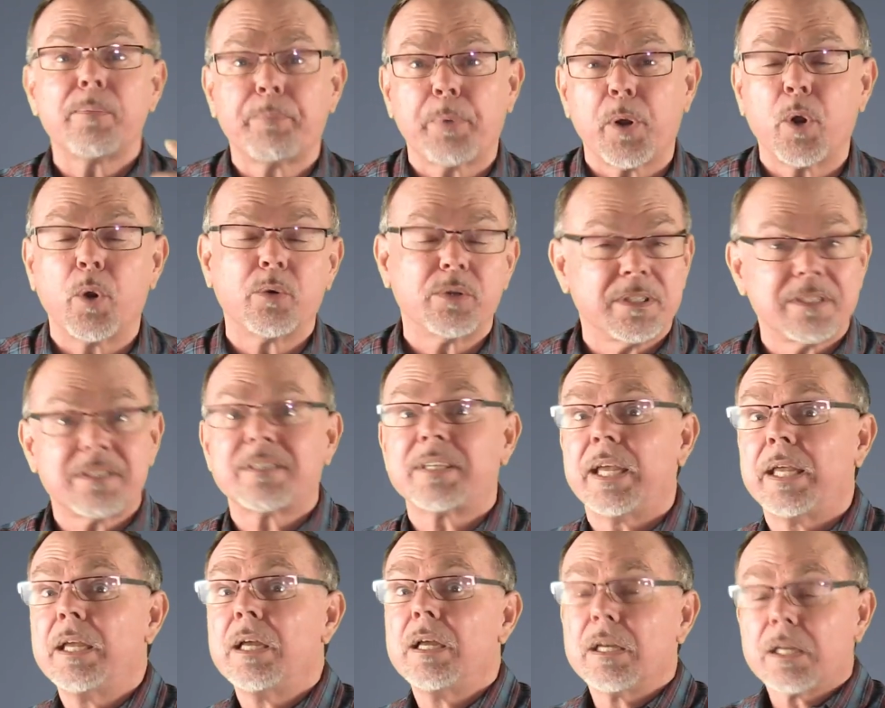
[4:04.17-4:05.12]
boat and
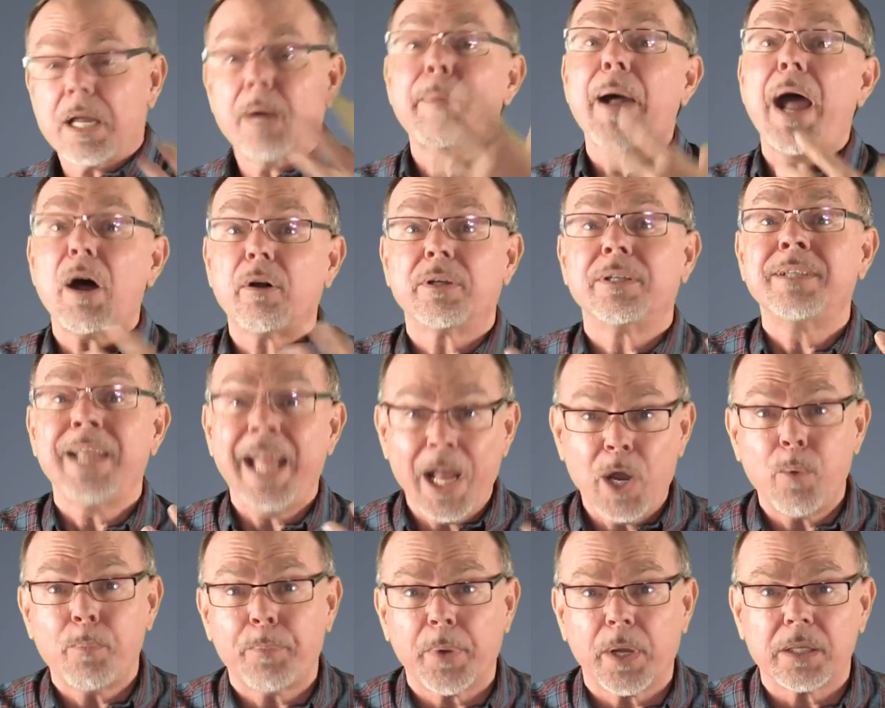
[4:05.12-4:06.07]
say, "Come out and
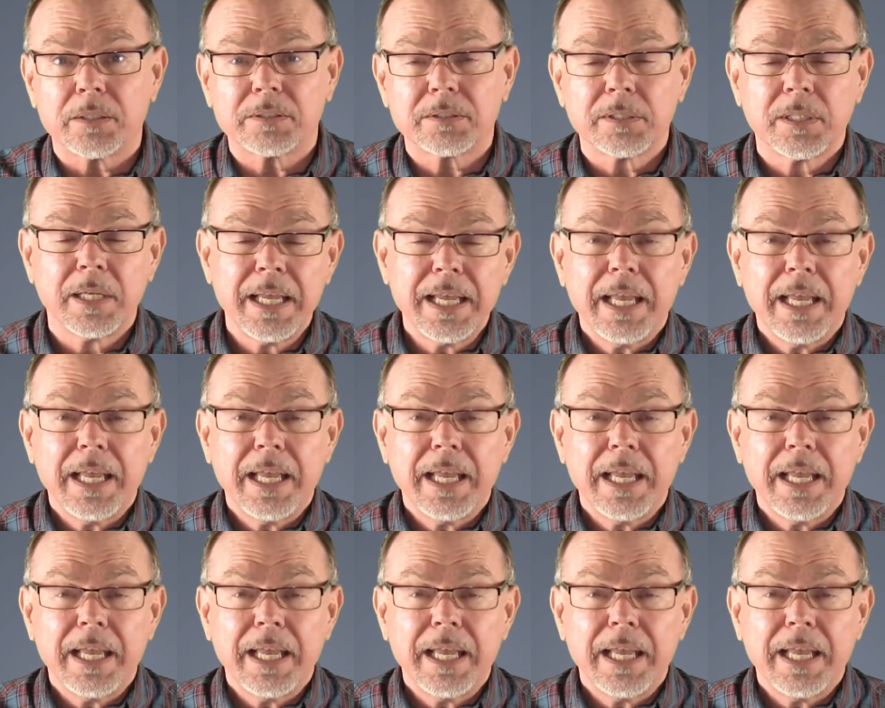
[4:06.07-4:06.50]
help us."